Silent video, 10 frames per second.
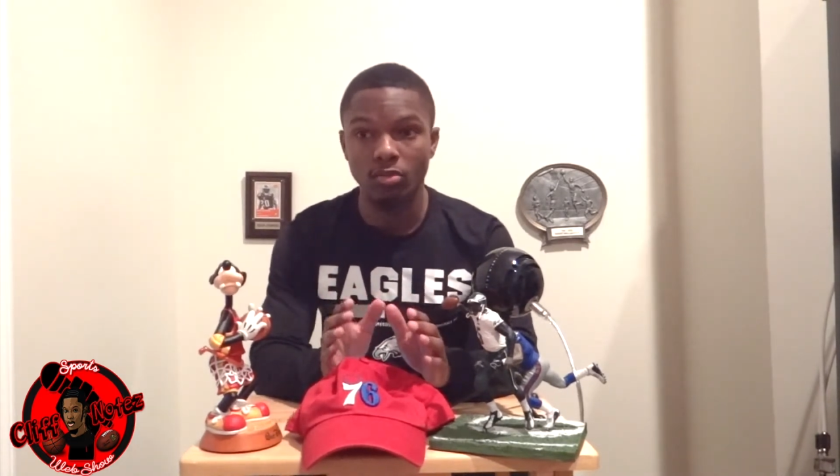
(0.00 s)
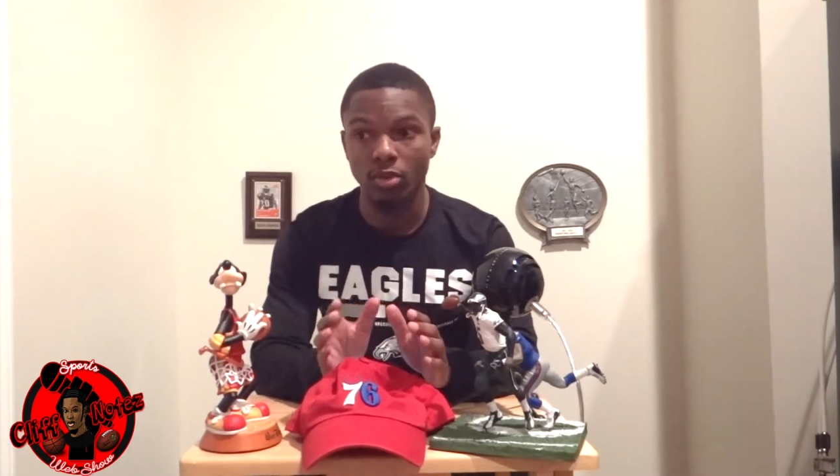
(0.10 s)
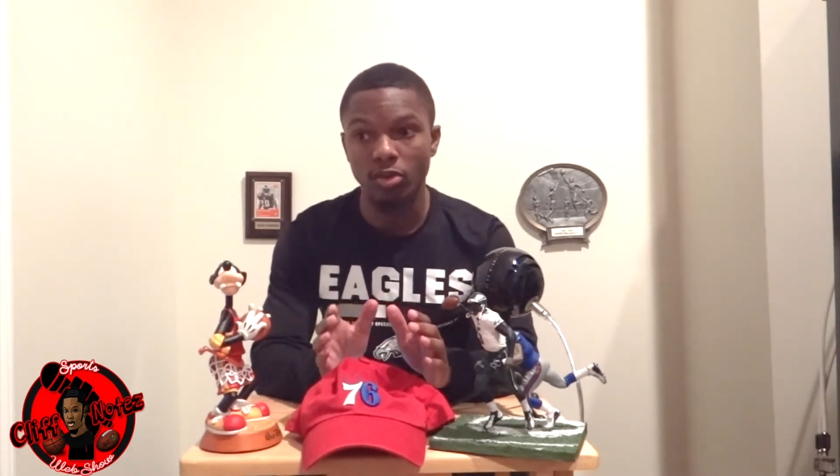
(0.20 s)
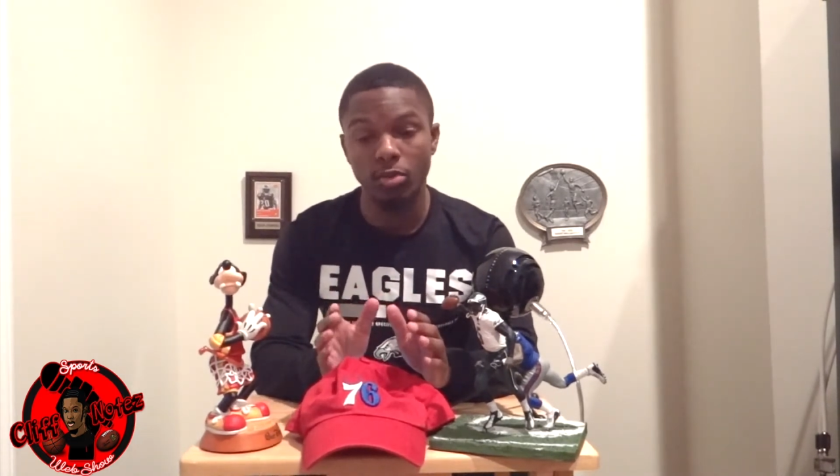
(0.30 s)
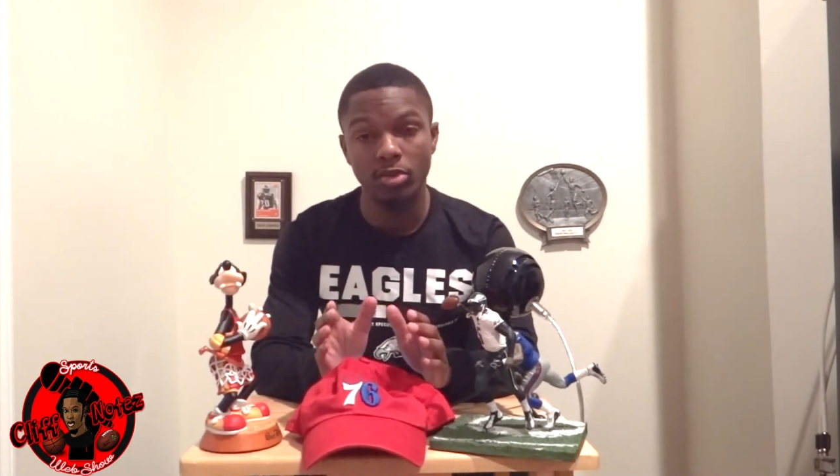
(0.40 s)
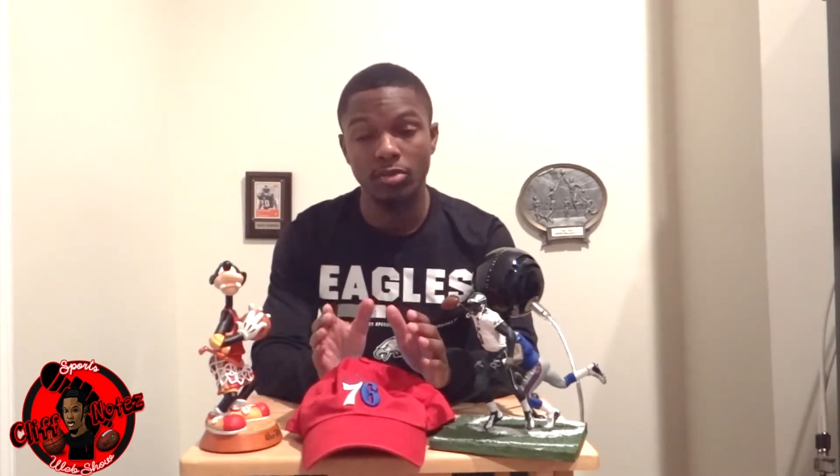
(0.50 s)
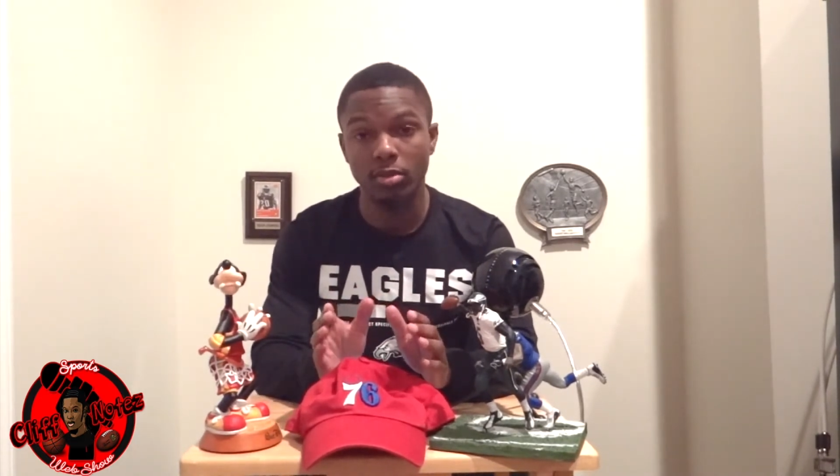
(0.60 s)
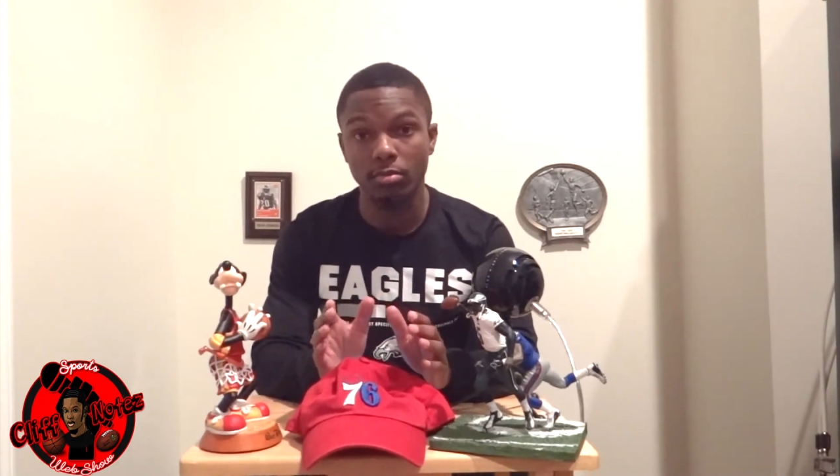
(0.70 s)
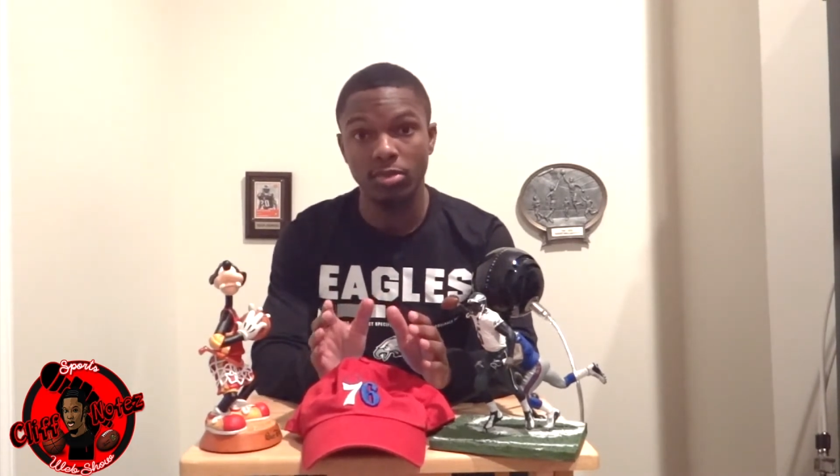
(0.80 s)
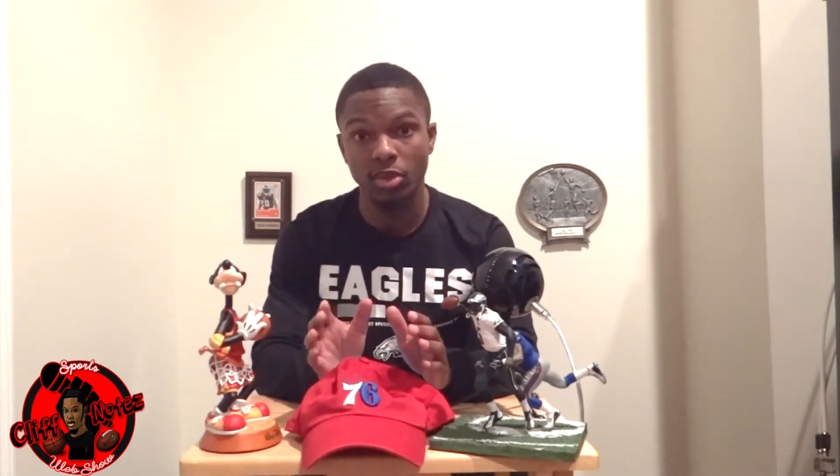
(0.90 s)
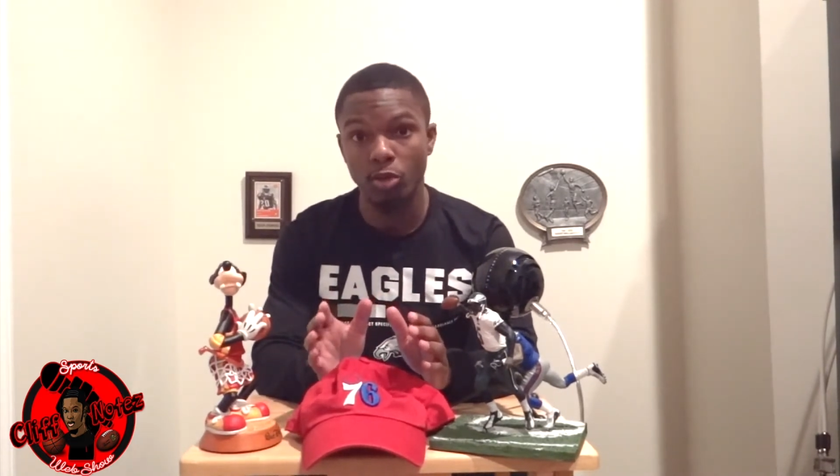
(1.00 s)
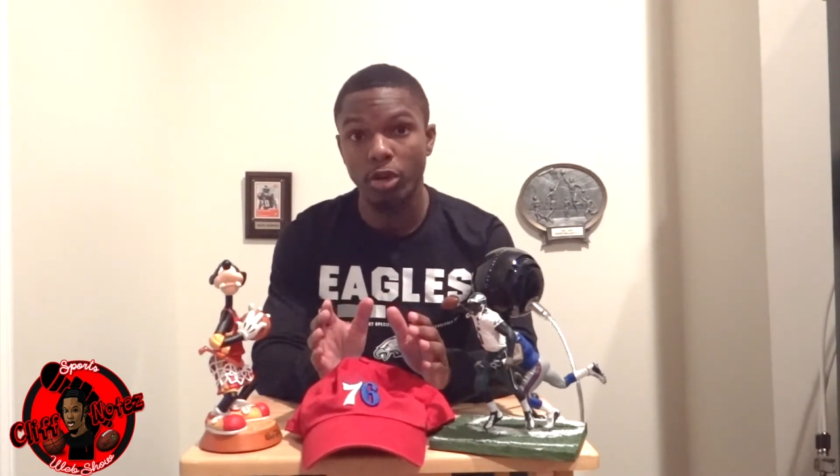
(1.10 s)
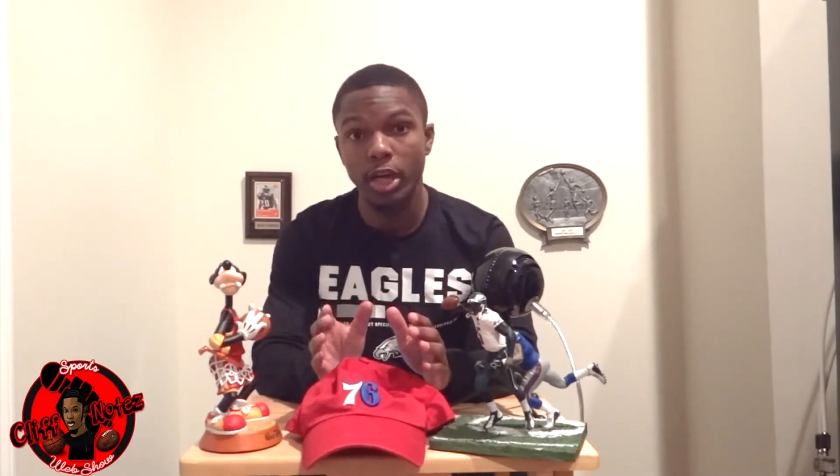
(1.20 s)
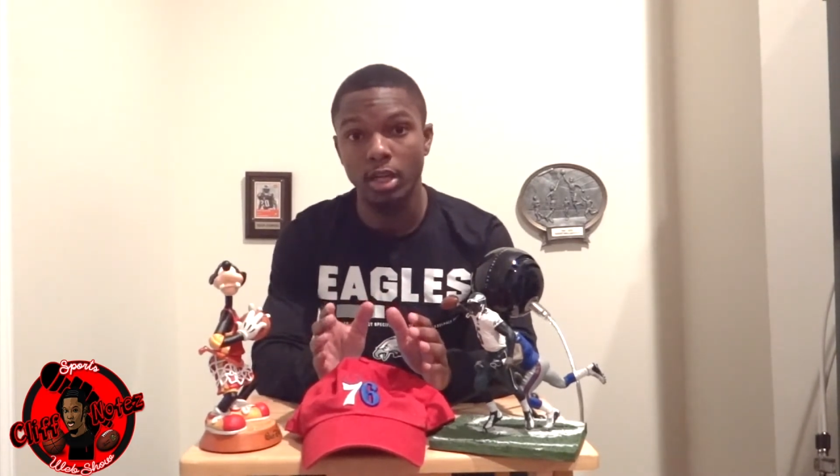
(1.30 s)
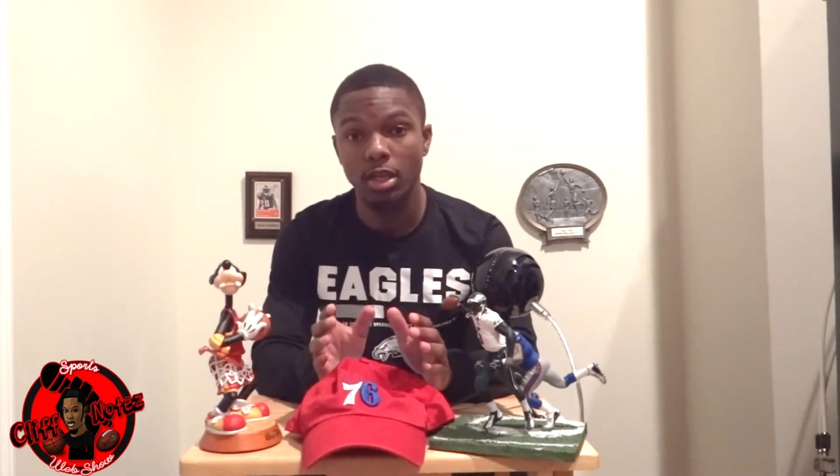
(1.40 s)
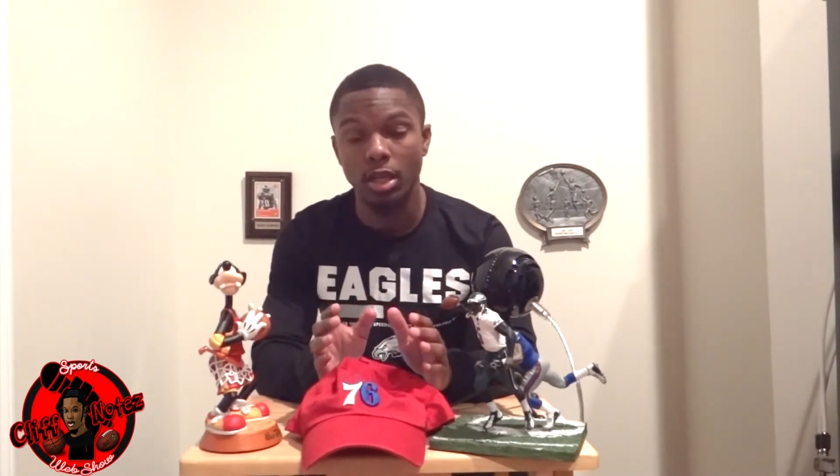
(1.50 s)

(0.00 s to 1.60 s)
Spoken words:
Russell is single-handedly